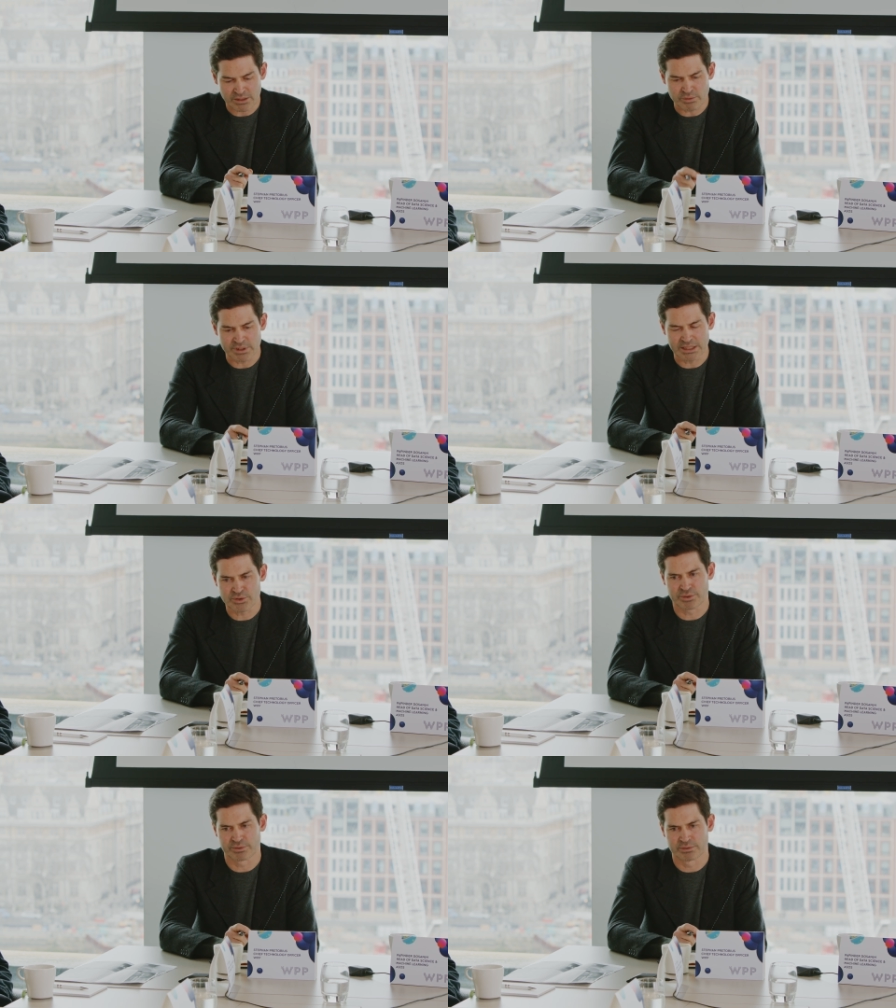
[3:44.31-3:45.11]
you
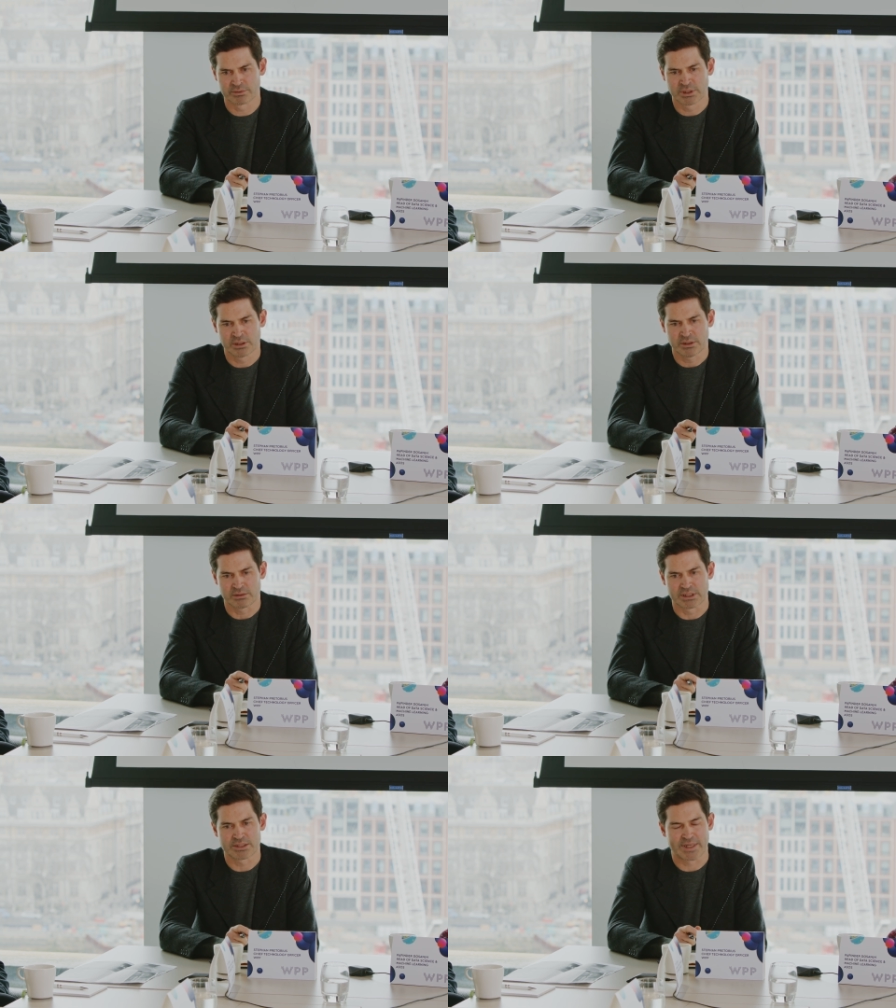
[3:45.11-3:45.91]
need to
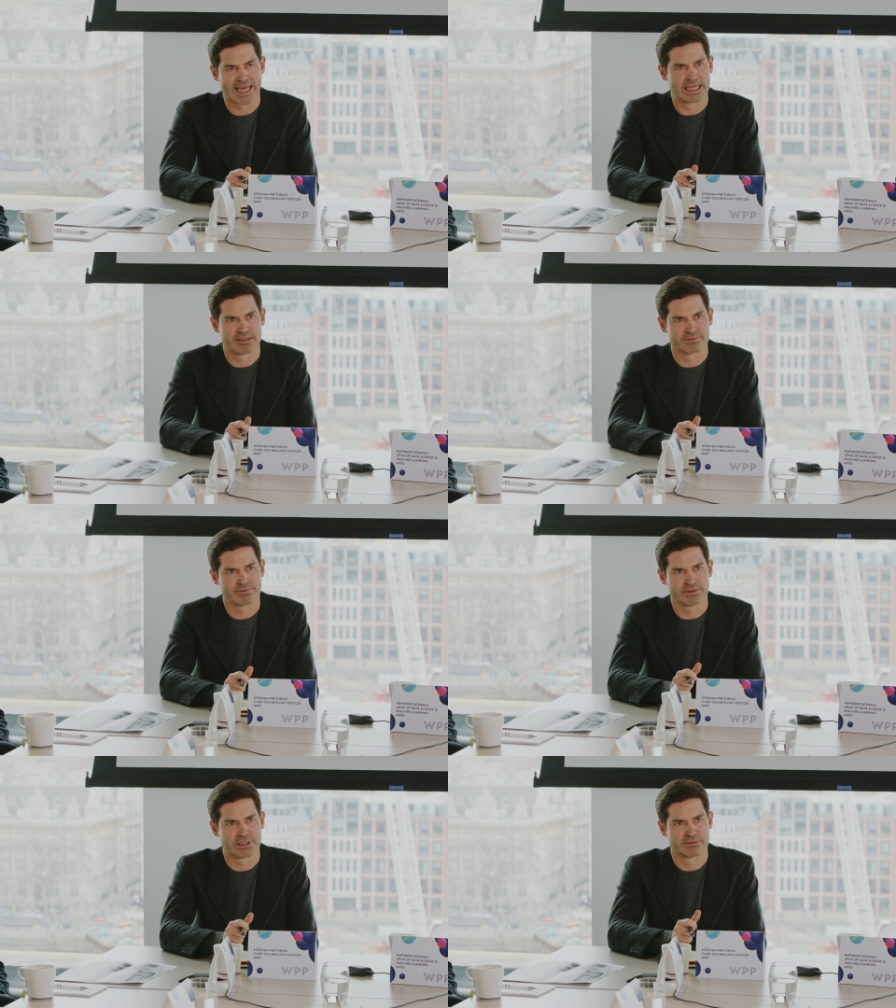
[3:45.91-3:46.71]

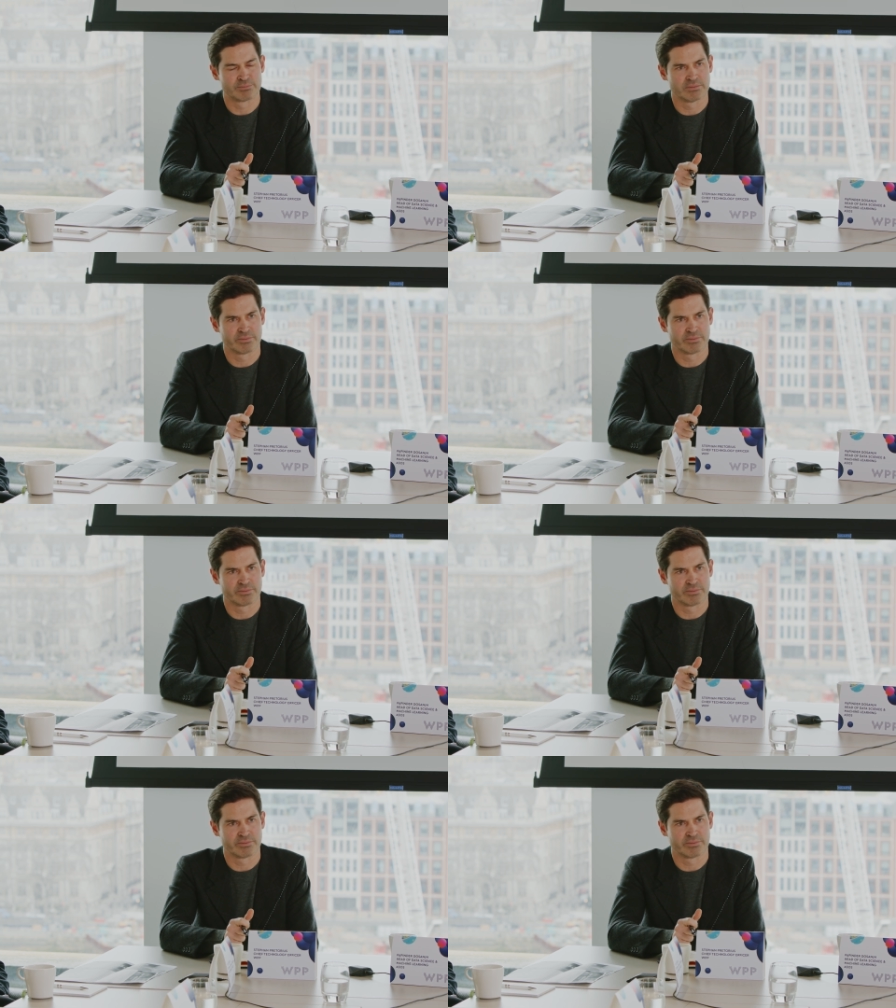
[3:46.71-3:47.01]
have, you know,